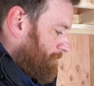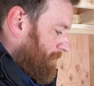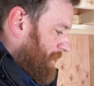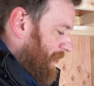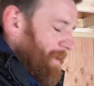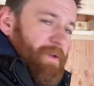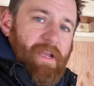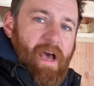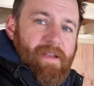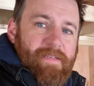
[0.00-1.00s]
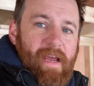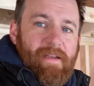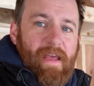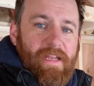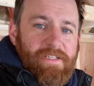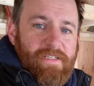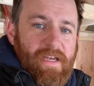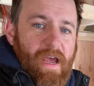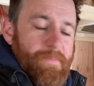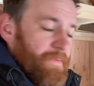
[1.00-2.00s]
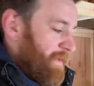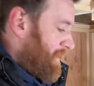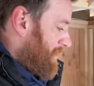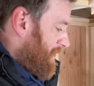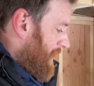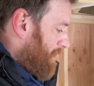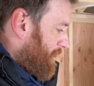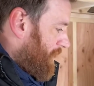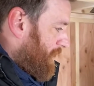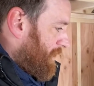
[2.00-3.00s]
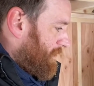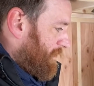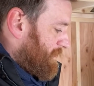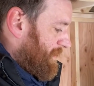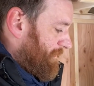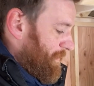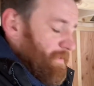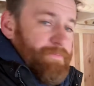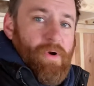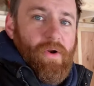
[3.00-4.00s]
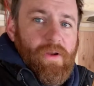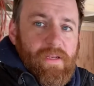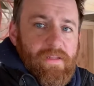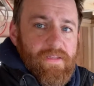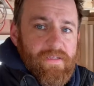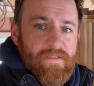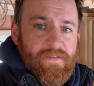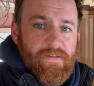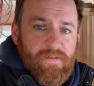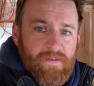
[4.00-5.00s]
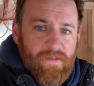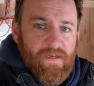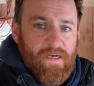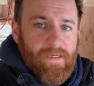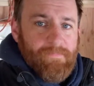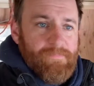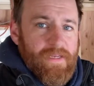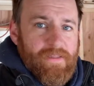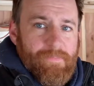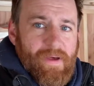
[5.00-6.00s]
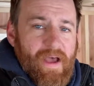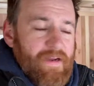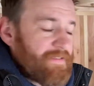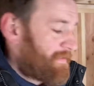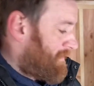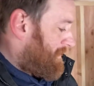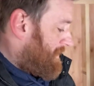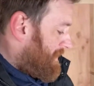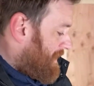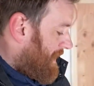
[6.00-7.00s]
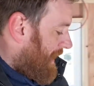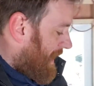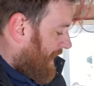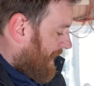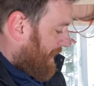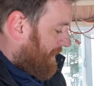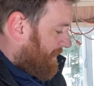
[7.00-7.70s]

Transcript: going to contact Hatching Time regarding the stuff that was broken in this, in the box. The